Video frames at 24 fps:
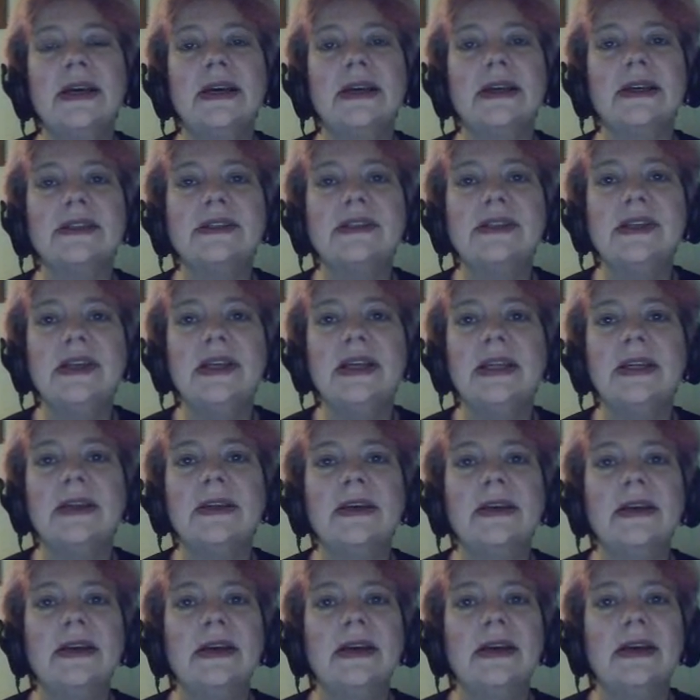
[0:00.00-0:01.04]
and seen
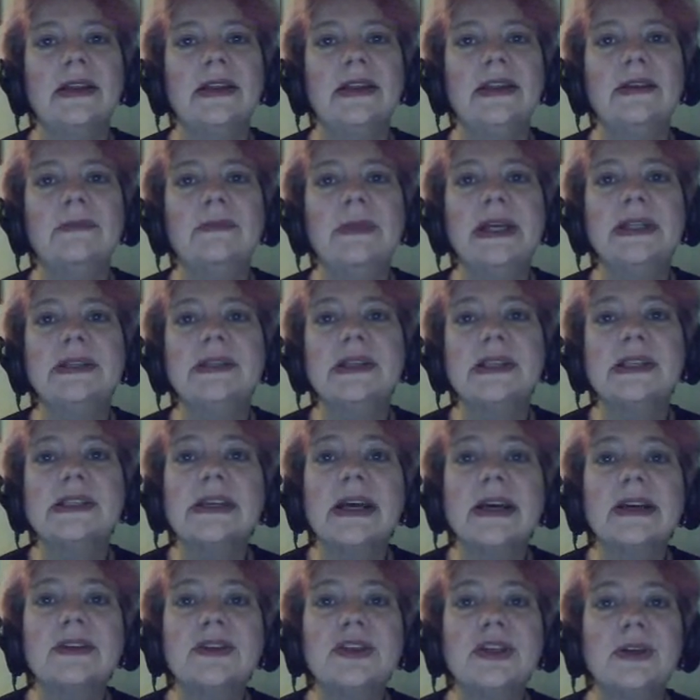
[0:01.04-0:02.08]
the immense
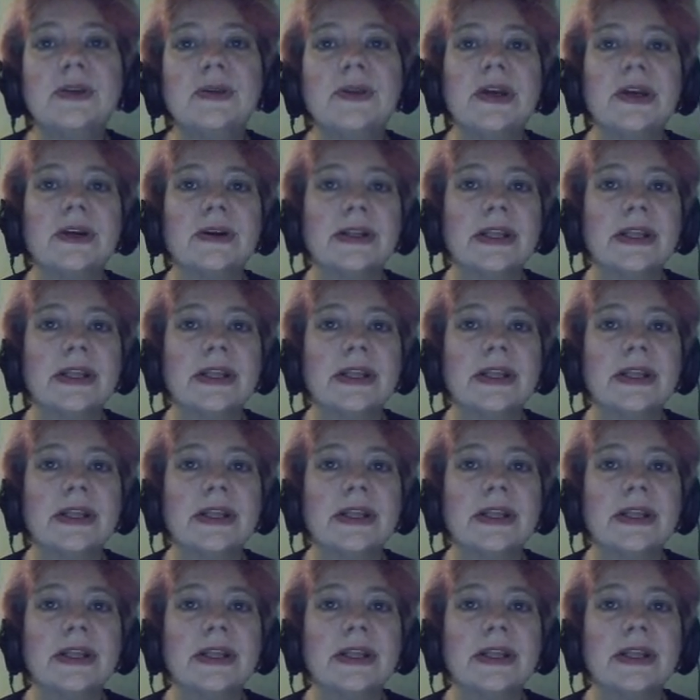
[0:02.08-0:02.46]
statue there,